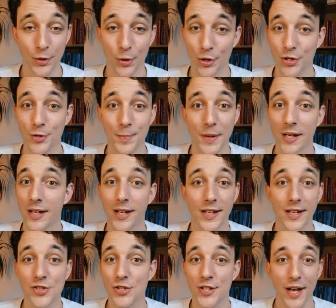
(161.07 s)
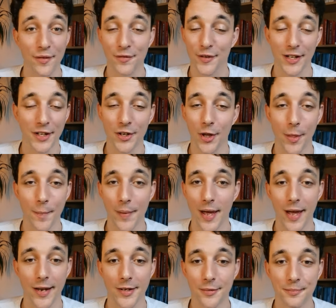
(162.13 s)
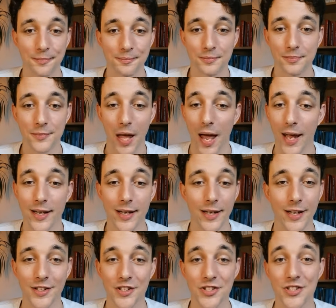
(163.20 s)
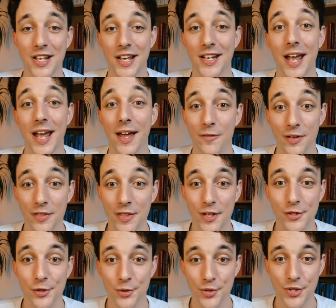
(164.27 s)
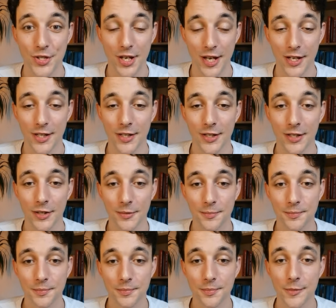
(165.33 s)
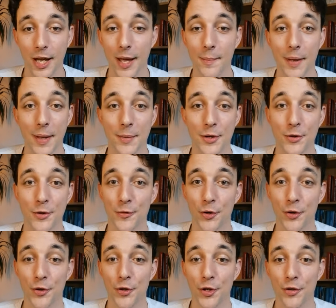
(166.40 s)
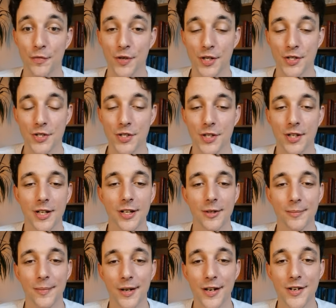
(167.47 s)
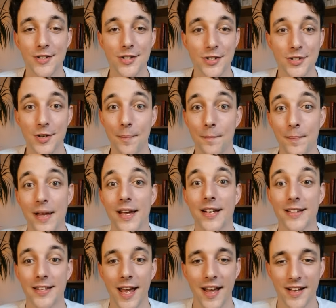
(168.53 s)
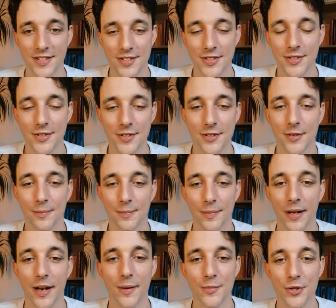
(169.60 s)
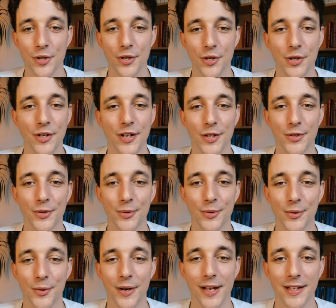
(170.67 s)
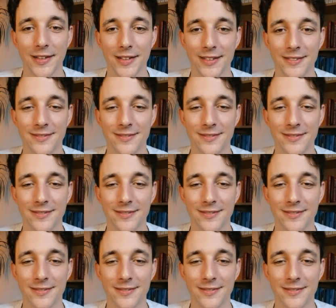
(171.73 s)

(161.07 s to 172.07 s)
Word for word: your speaking is definitely not bad I can understand everything you're saying, and maybe you feel nervous because it's a big test, but I'm sure you're gonna do great.